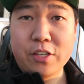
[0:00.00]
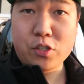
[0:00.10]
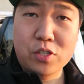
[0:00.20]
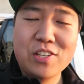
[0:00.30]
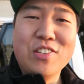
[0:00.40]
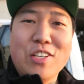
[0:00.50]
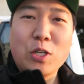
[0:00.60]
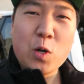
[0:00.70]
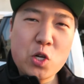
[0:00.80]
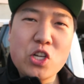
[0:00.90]
nice. It's
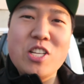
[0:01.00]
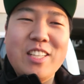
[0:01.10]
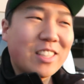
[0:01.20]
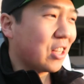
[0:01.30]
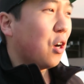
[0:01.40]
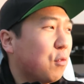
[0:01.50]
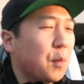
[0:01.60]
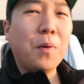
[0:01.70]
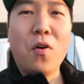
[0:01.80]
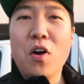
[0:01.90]
cushy, it's
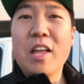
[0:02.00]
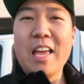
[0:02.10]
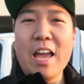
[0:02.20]
comfortable.